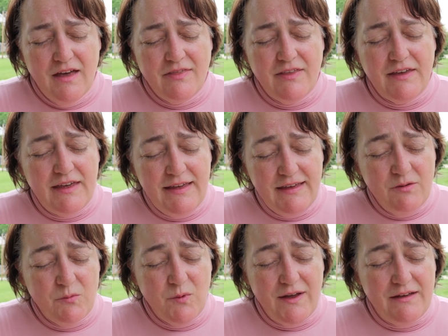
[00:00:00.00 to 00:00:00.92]
The
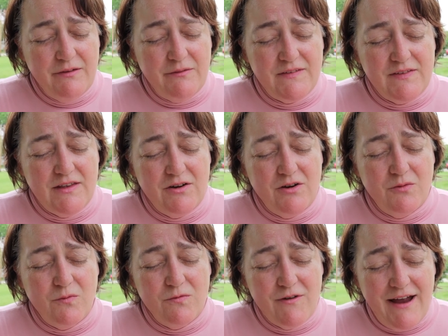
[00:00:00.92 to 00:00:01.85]
heat waves that are
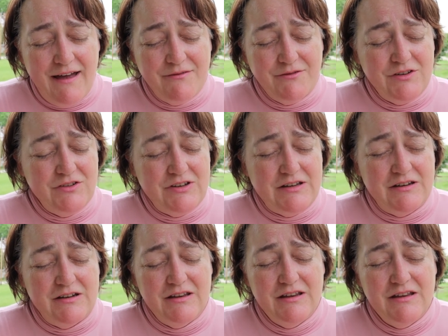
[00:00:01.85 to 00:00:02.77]

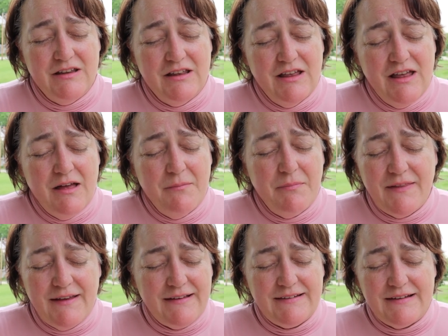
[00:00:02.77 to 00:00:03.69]
ravaging
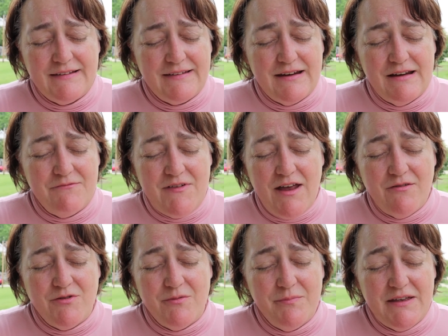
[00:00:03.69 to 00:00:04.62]
places that have
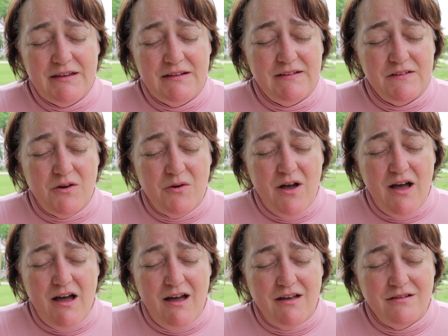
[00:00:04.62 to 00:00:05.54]
never been so
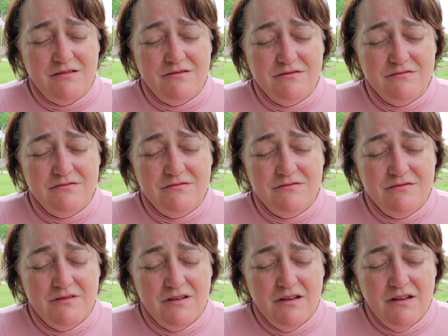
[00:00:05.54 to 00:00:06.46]
hot.
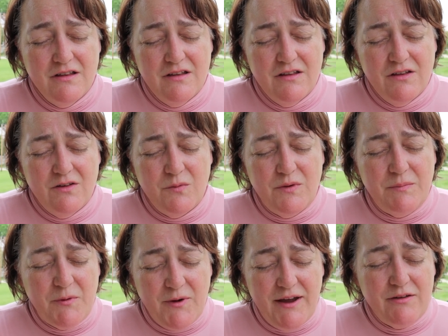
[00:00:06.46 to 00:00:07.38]
We
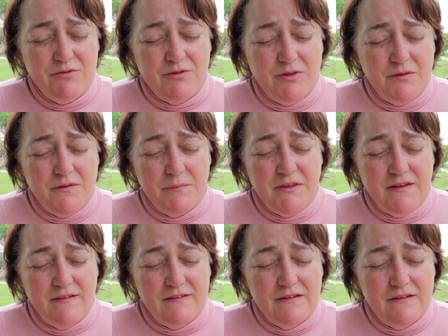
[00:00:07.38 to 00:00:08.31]
pray for those
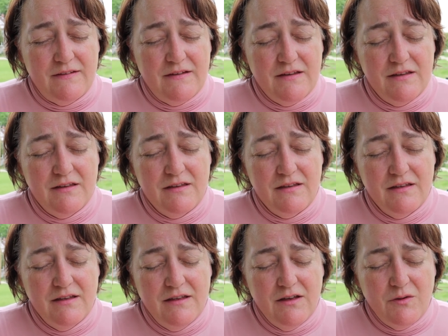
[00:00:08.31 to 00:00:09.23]
places.
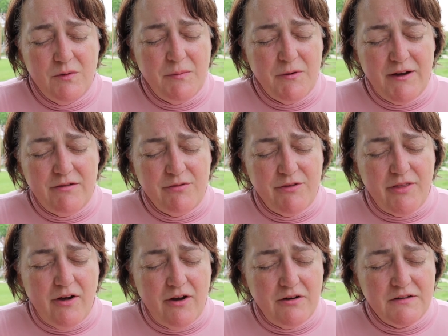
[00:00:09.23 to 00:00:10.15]
We pray for
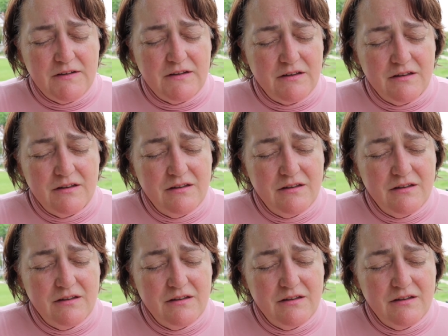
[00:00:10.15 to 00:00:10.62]
the Arctic.